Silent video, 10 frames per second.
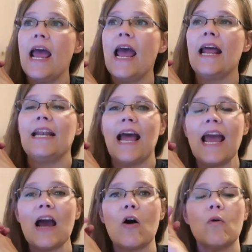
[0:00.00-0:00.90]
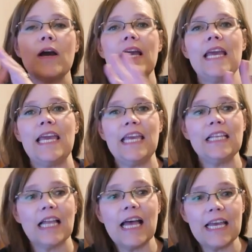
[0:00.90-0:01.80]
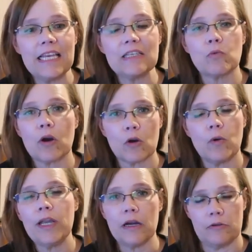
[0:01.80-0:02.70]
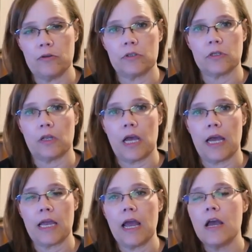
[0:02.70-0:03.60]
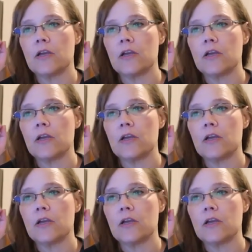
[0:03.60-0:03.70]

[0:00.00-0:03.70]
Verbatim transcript: And now he lays where Guido used to lay.